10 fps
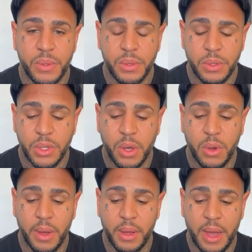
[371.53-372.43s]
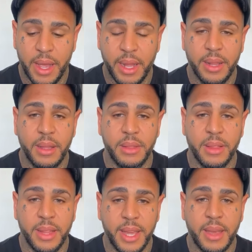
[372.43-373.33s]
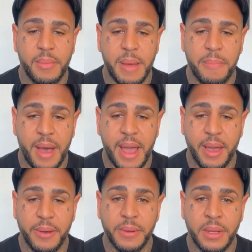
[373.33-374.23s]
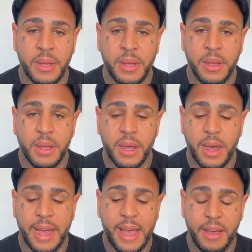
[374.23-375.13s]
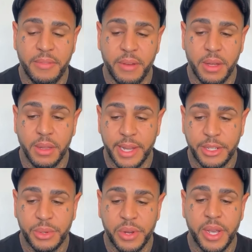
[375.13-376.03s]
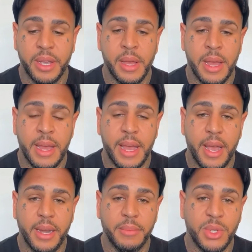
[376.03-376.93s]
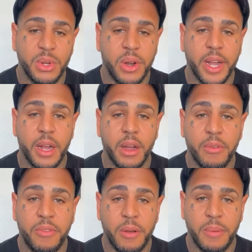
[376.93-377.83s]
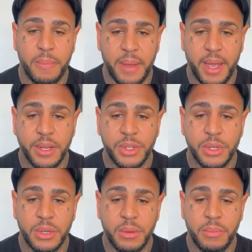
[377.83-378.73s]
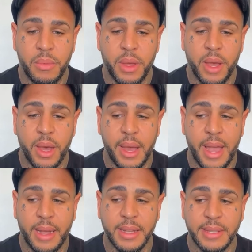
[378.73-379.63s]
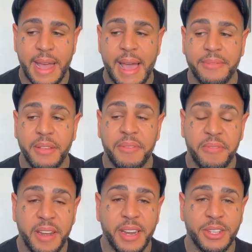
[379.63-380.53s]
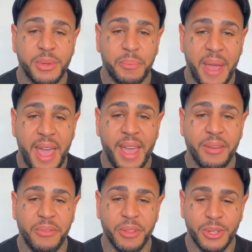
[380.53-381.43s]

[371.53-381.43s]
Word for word: So, in the, the link in my bio, I have a link tree and I'm starting a GoFundMe page because uh, I have to finish paying for the